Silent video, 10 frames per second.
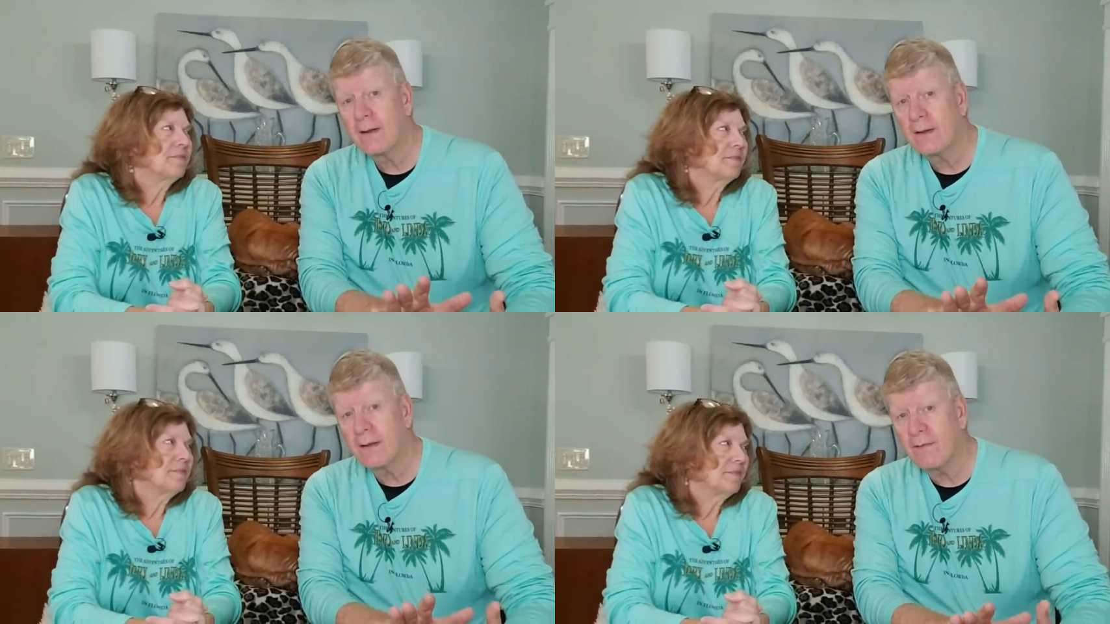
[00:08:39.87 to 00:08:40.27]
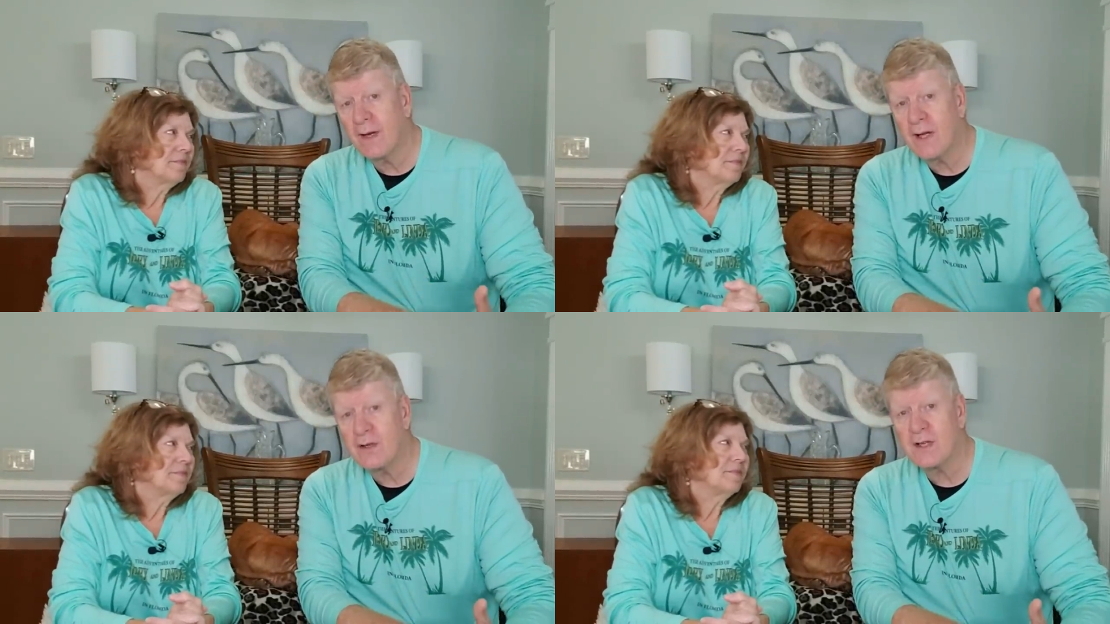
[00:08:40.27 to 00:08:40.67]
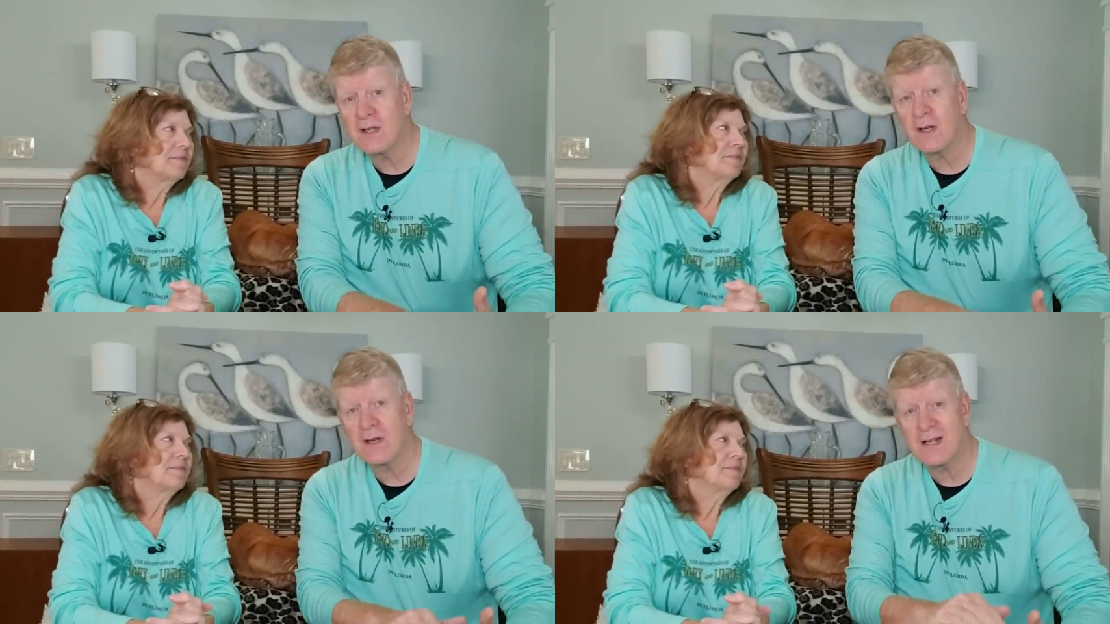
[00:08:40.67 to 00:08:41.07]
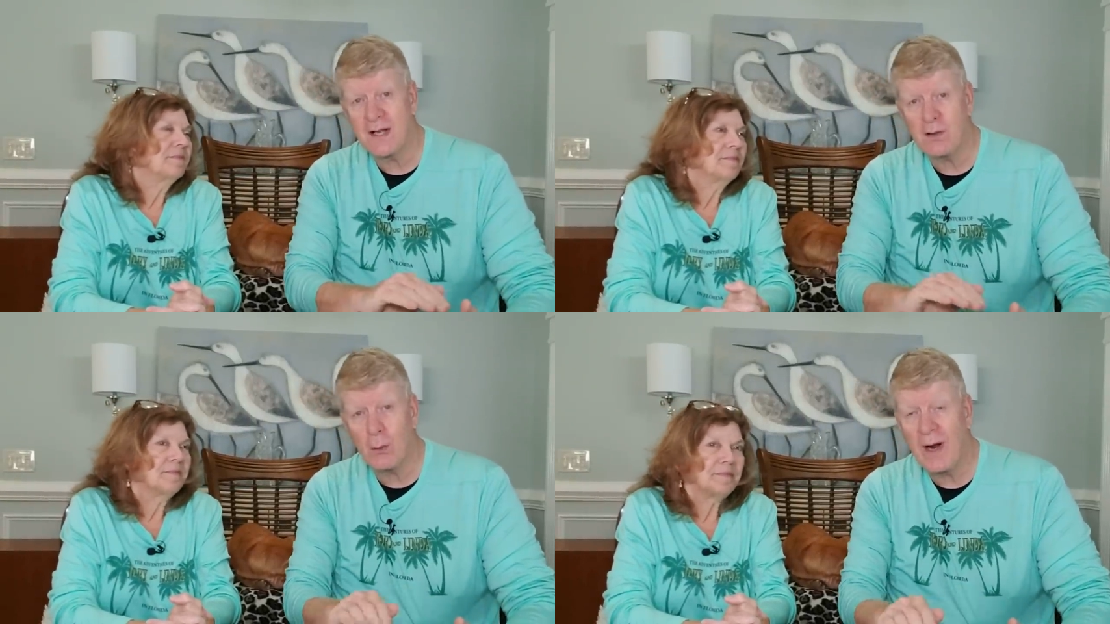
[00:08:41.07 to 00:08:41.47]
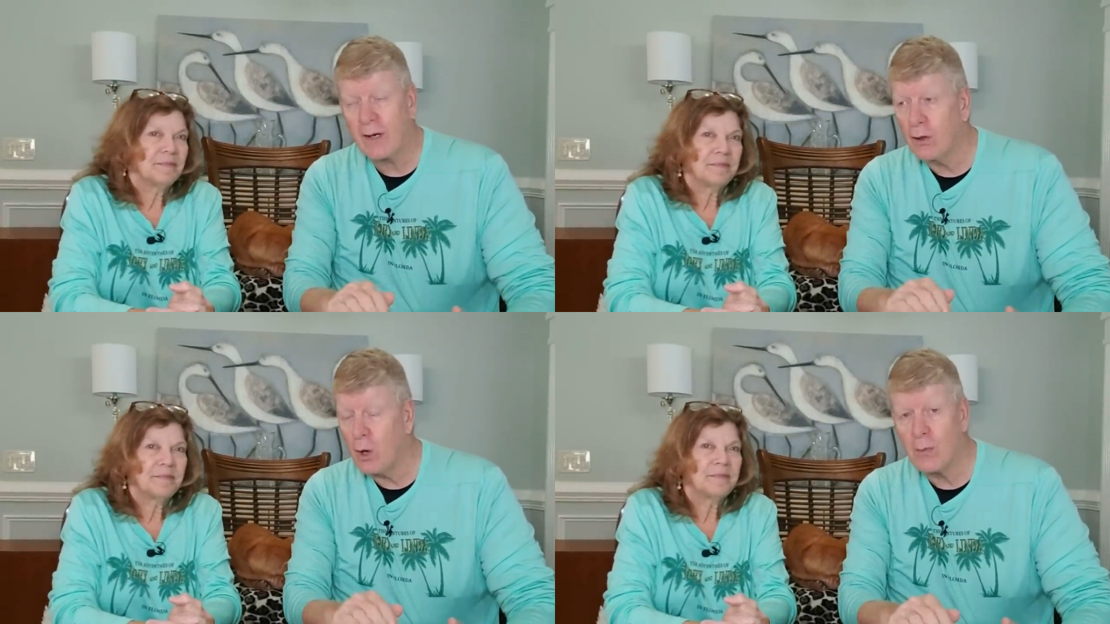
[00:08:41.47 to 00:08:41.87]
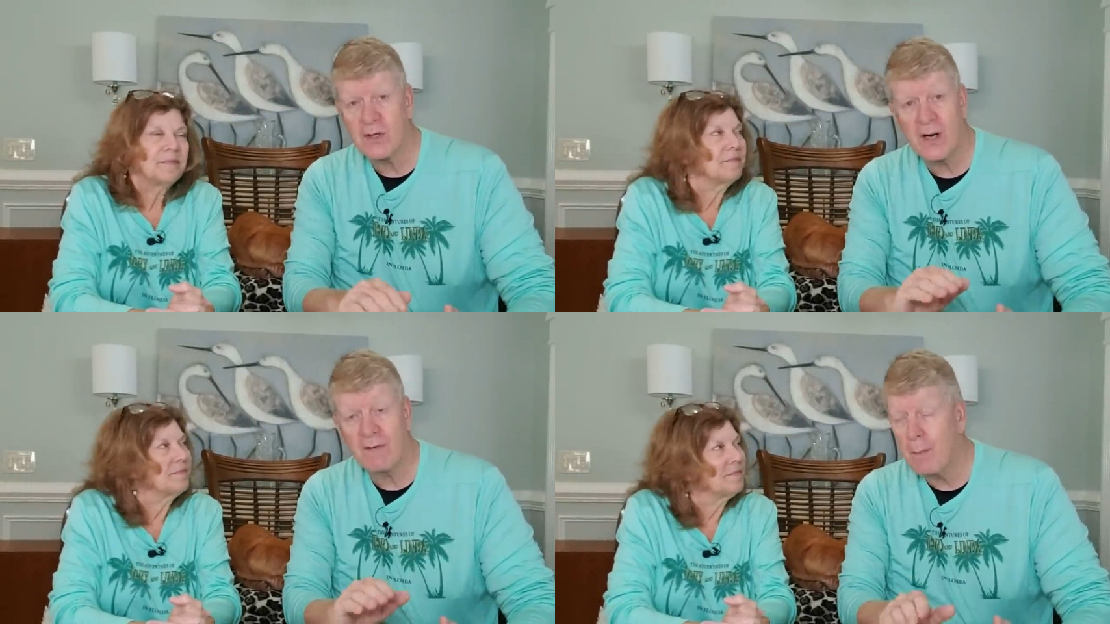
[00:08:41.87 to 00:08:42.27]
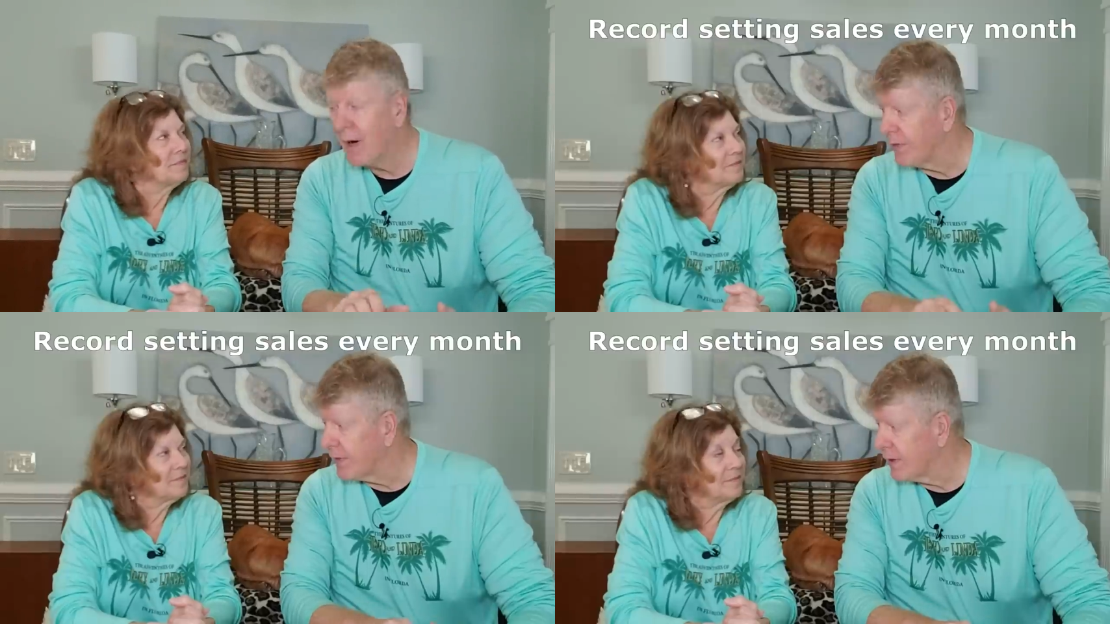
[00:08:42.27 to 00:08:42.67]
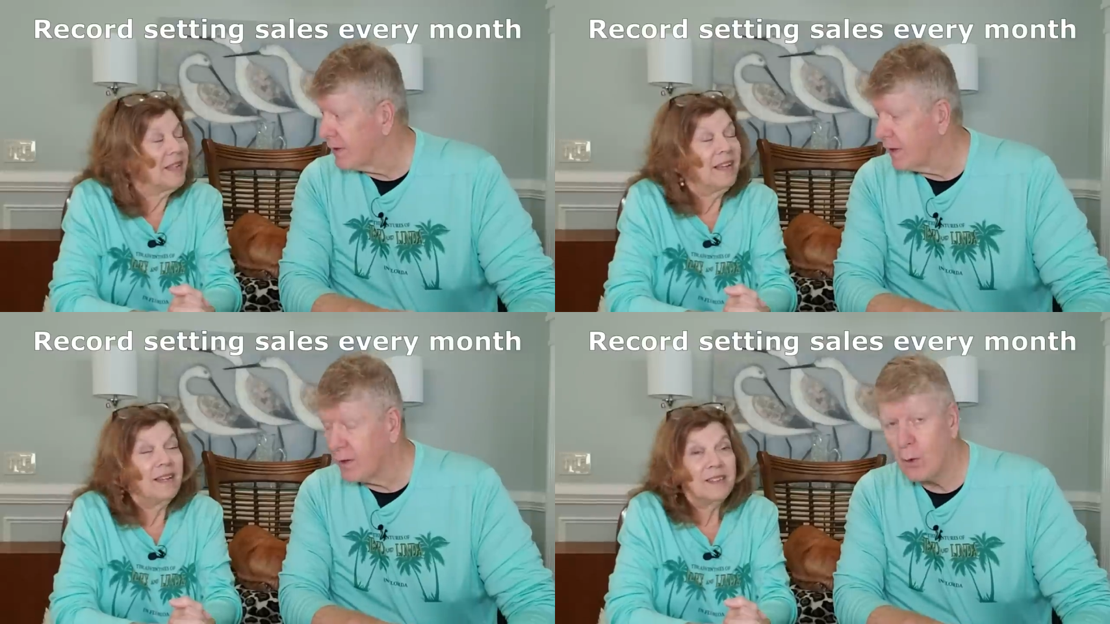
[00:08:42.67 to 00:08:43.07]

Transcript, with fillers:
Speaker 1: The village is still sets a record almost every month yeah. on